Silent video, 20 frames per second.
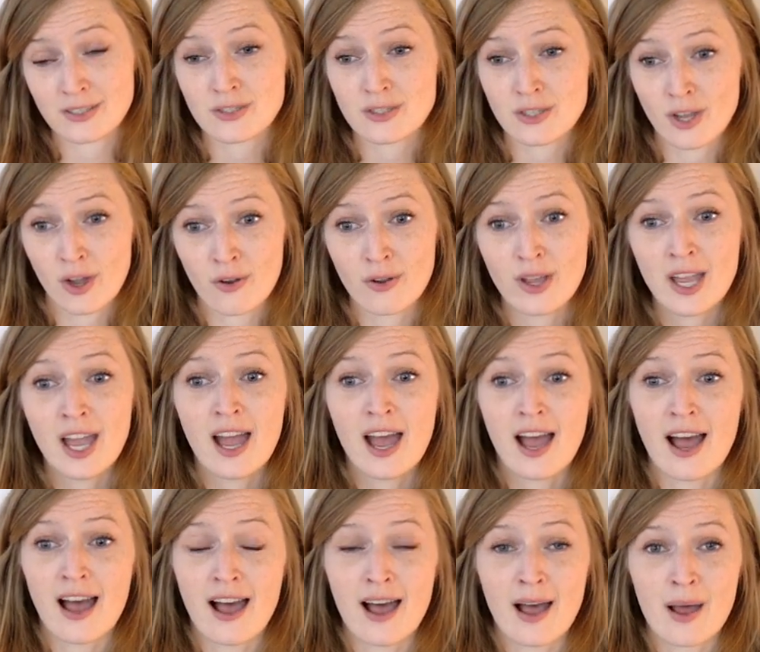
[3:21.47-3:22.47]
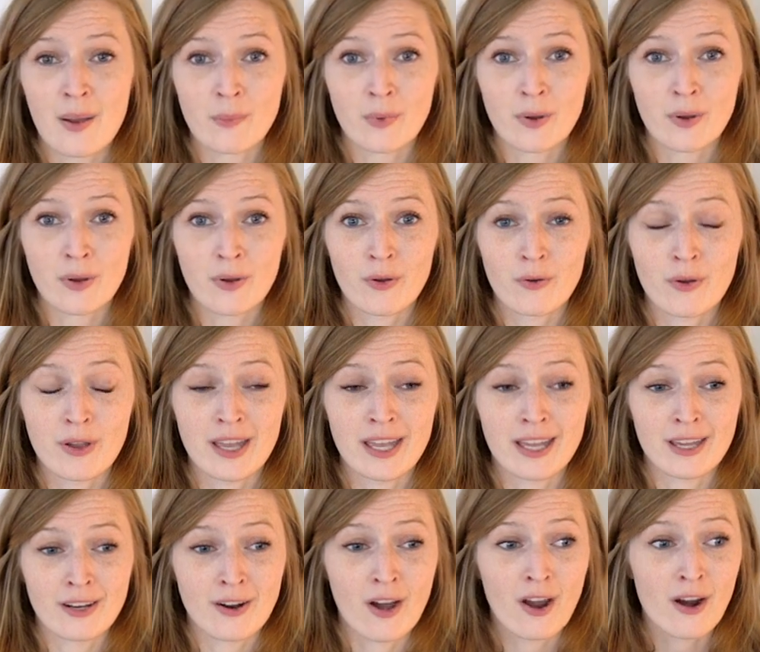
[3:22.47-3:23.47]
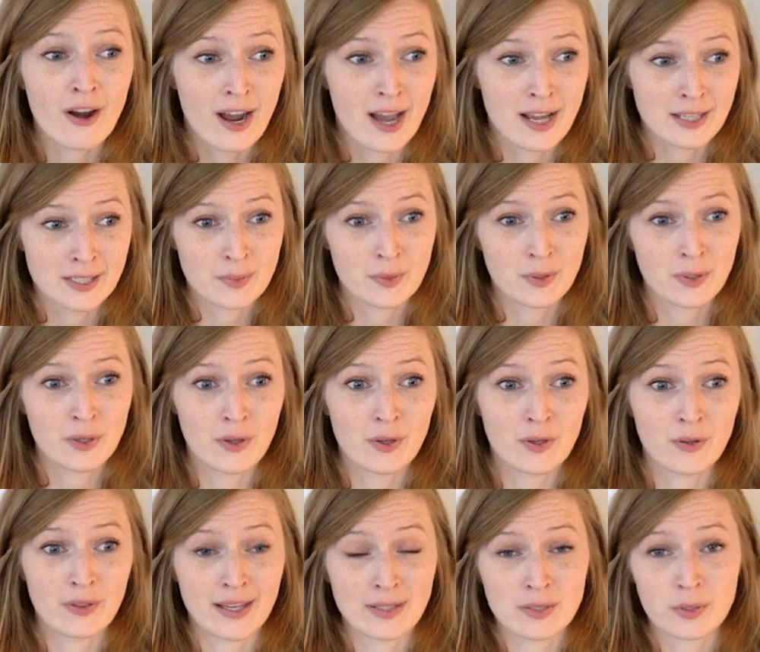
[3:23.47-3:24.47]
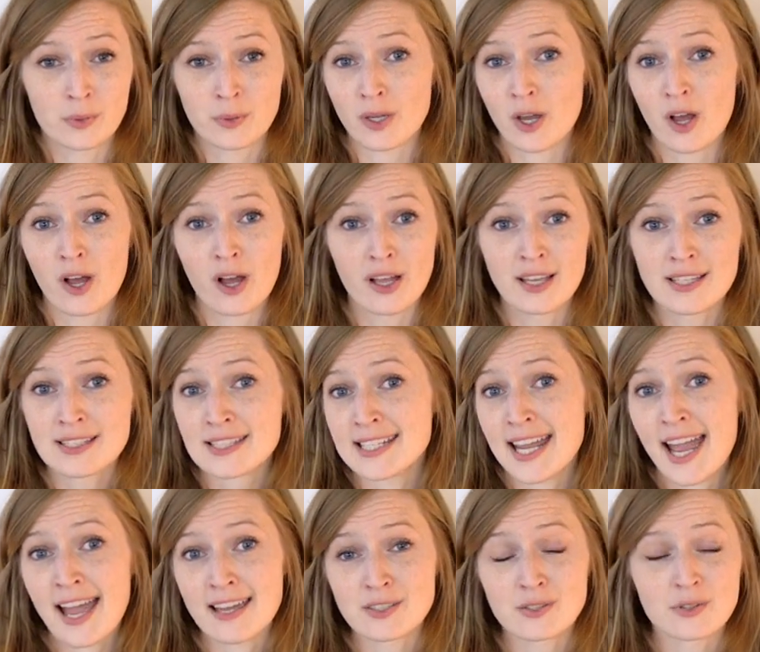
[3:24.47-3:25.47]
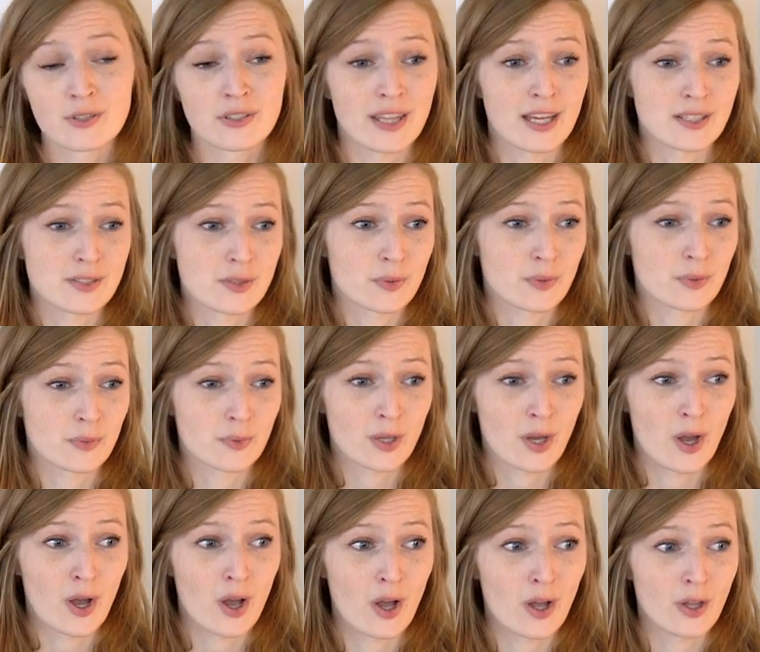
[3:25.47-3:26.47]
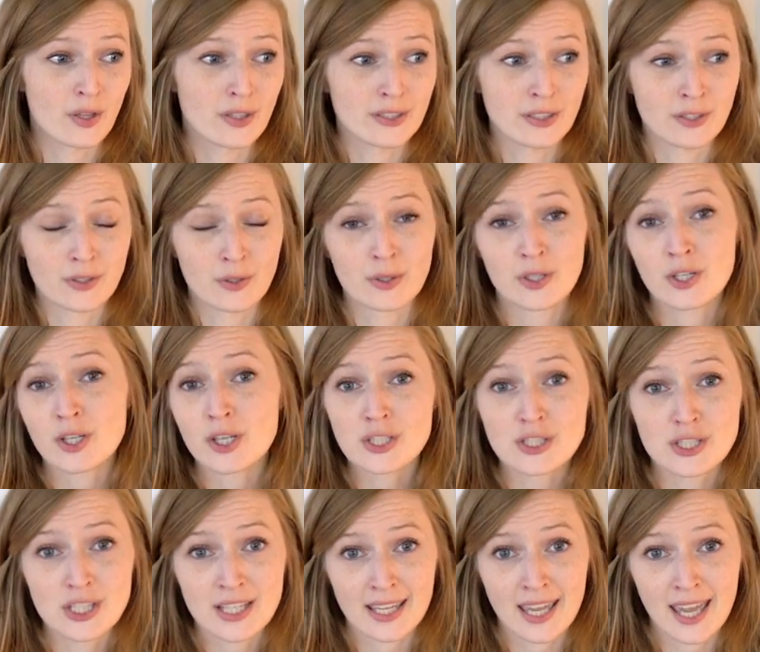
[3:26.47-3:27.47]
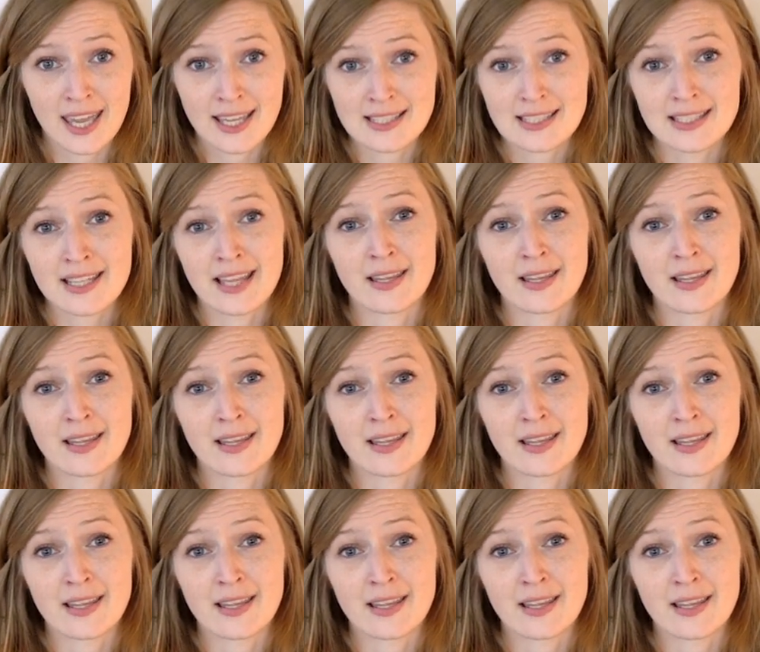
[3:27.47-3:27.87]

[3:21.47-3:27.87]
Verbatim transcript: So um, in our hospital, that's what we call a stat or that's what we call, you know, an urgent case.